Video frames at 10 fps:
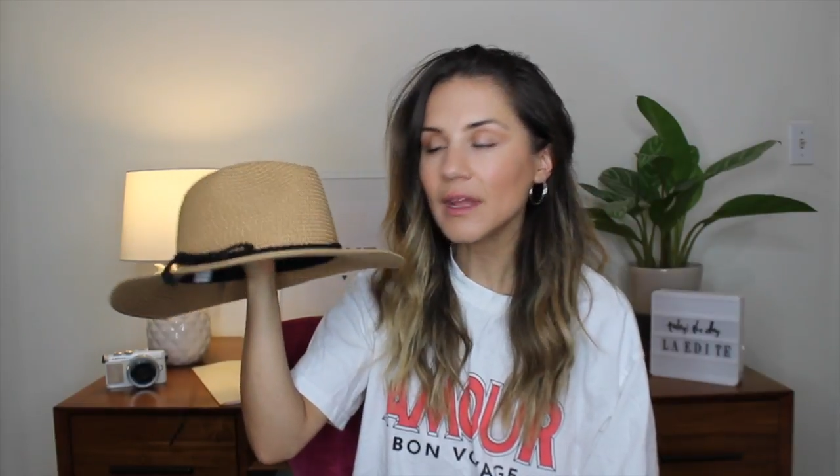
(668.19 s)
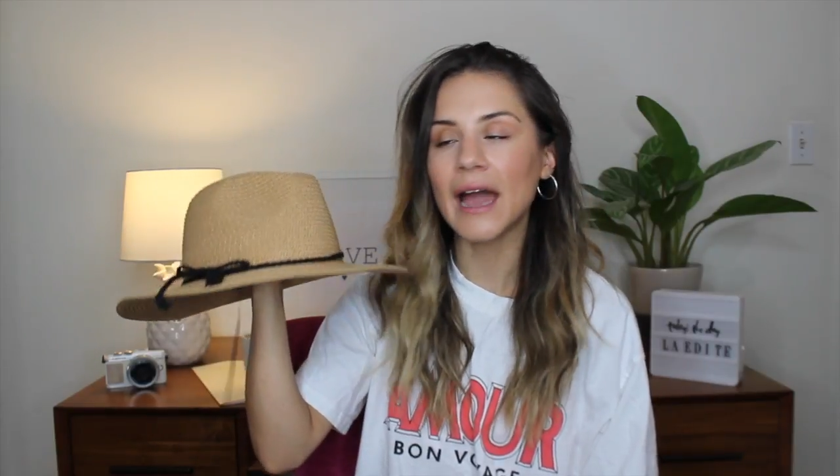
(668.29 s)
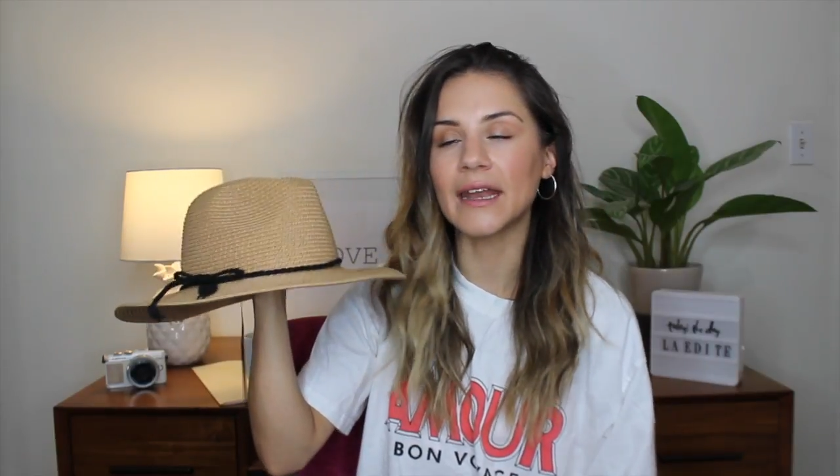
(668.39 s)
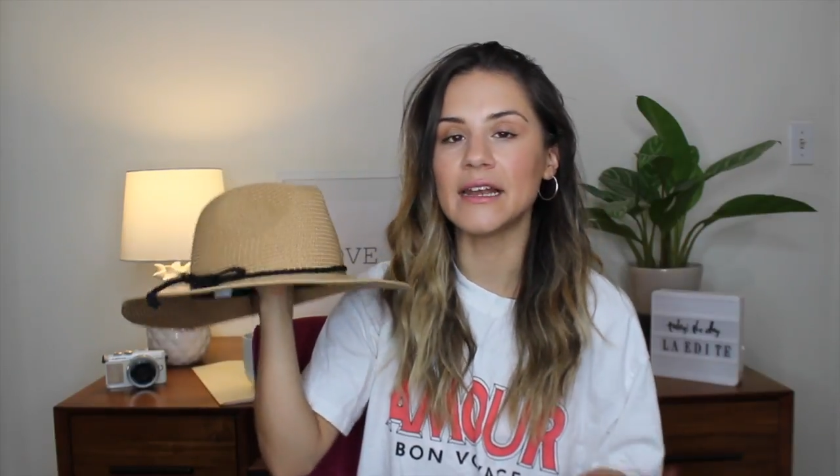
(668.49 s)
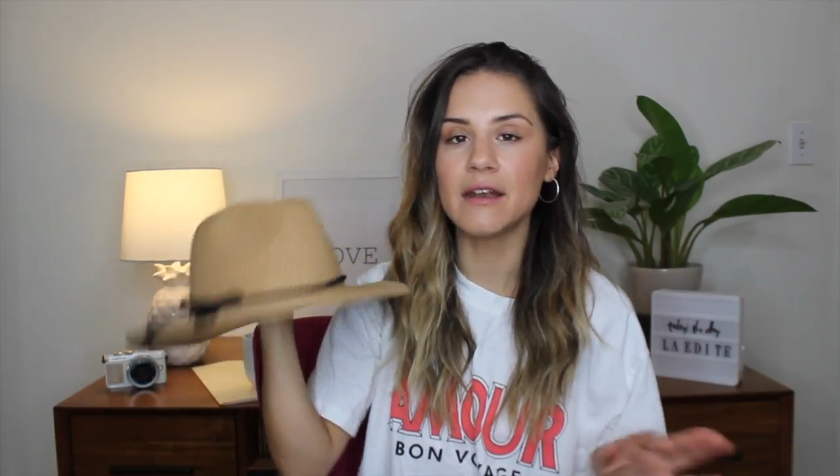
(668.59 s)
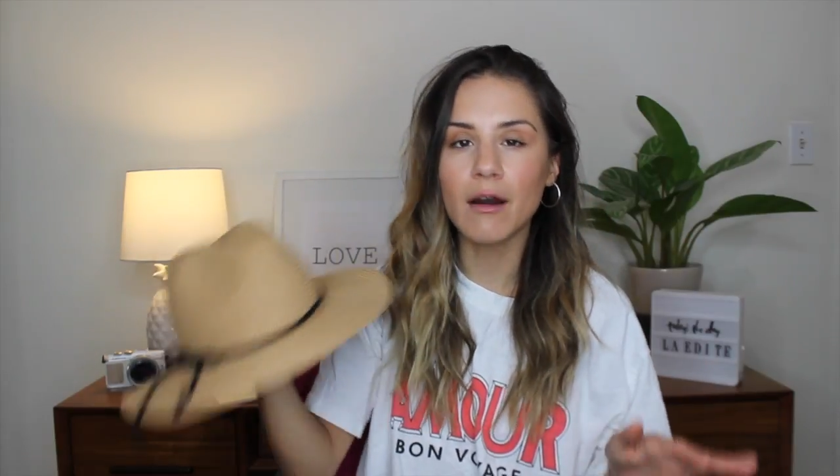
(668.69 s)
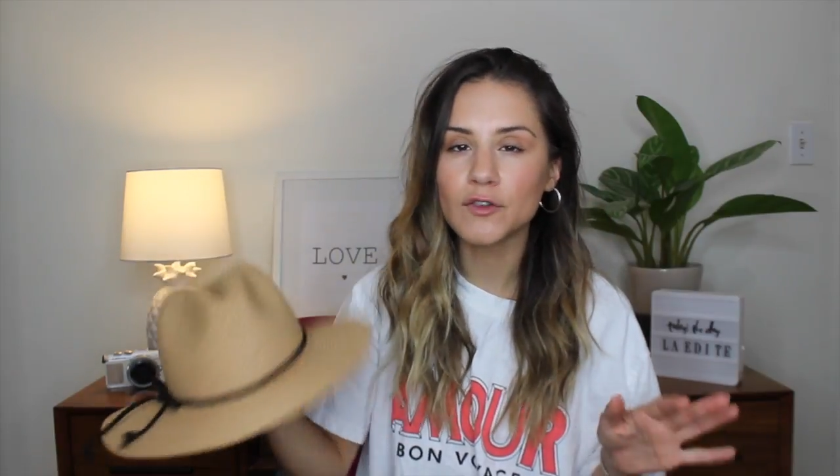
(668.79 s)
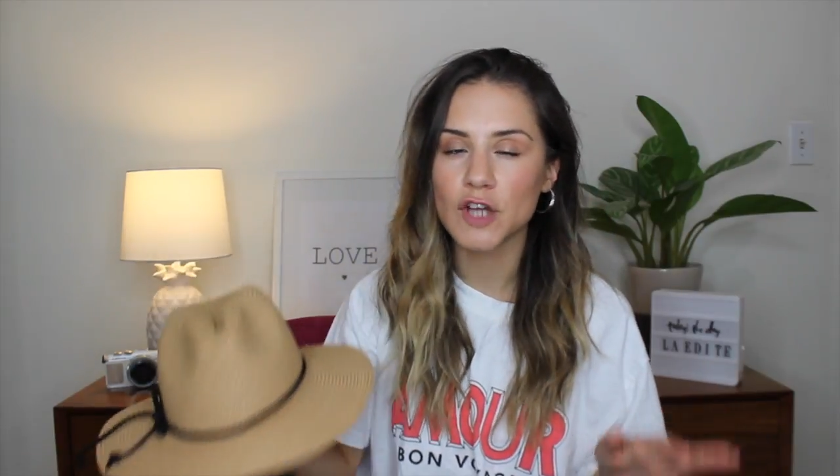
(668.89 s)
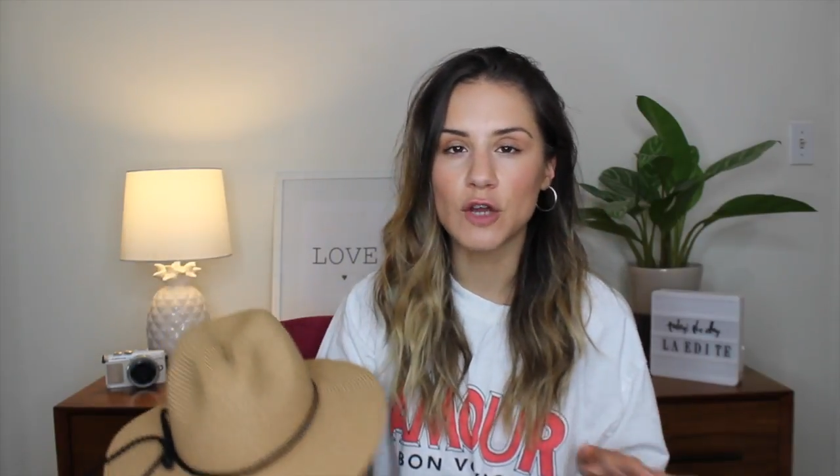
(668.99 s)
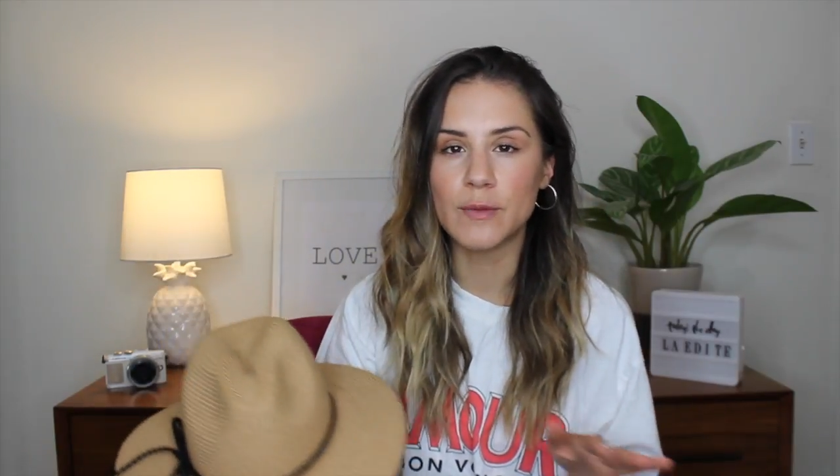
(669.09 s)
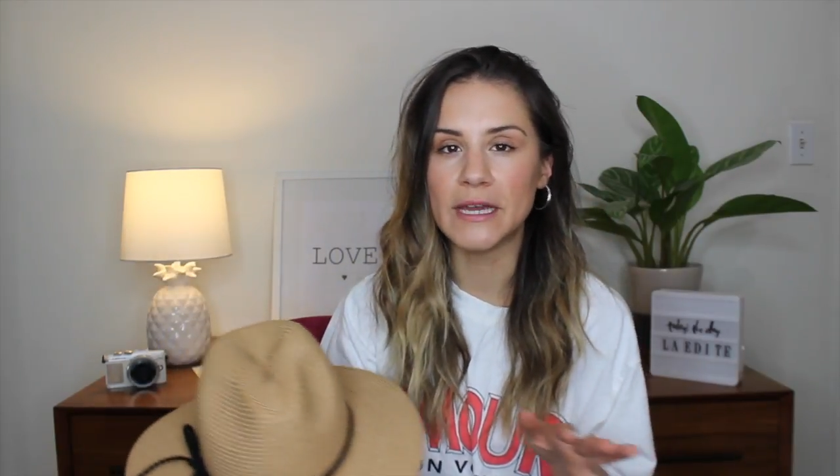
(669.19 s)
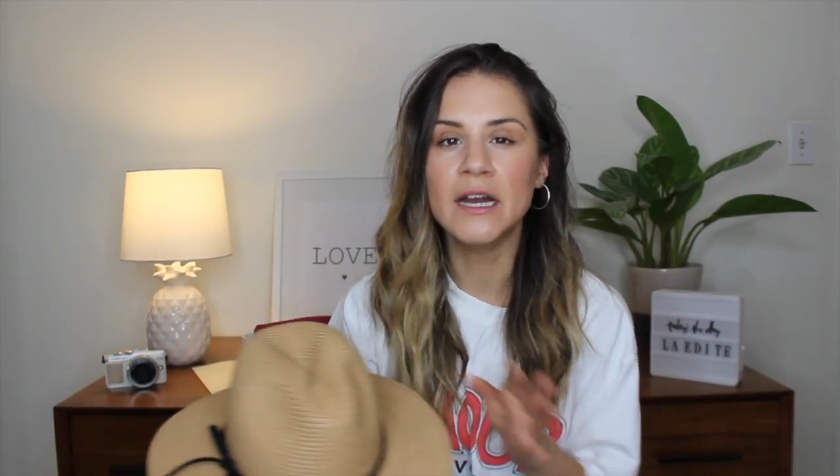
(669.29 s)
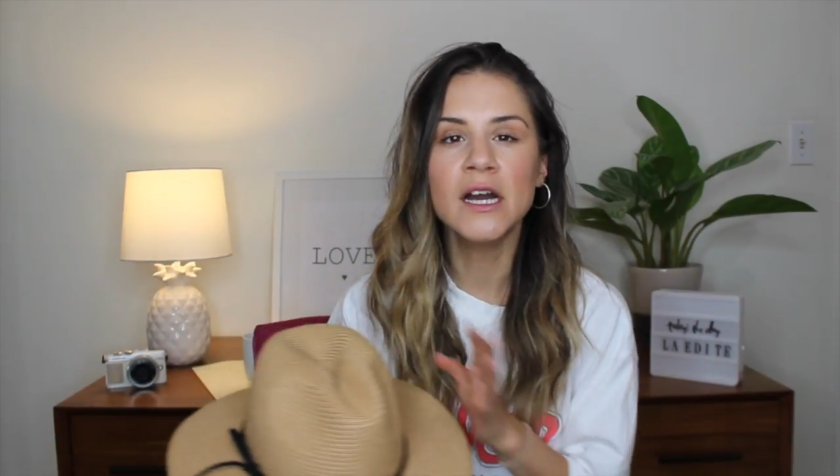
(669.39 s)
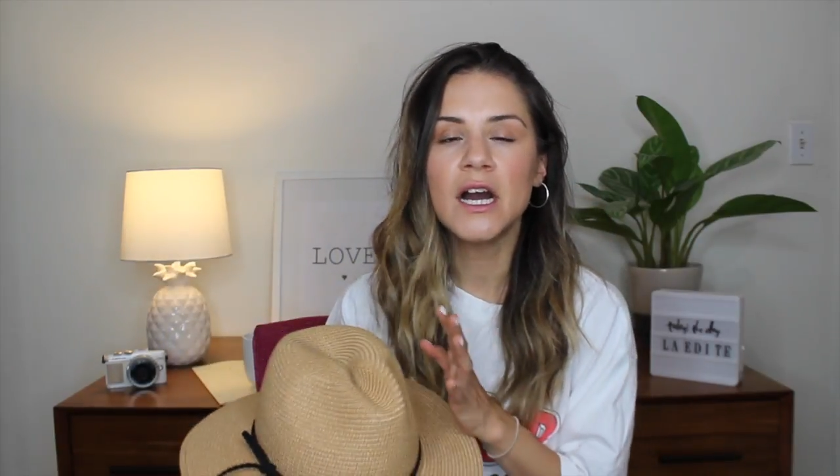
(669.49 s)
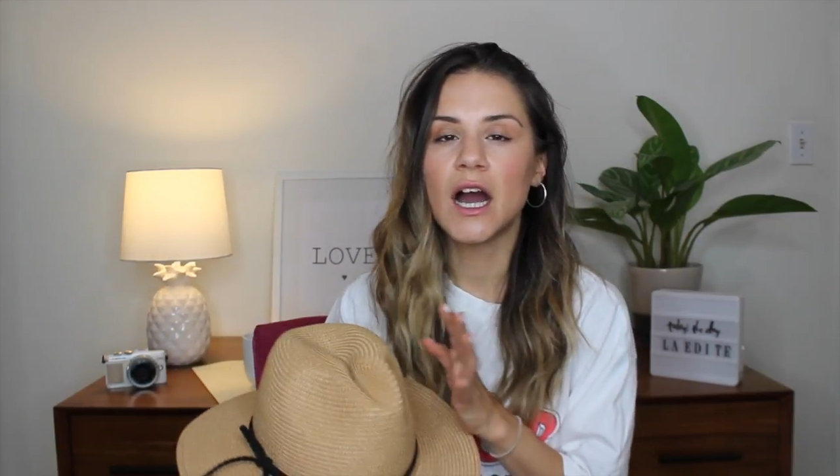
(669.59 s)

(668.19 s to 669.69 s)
and I love Toby.